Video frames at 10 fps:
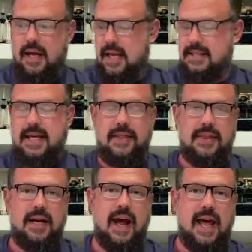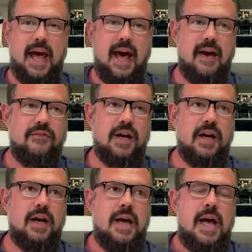a set that I
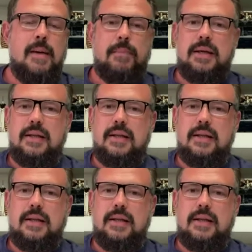have been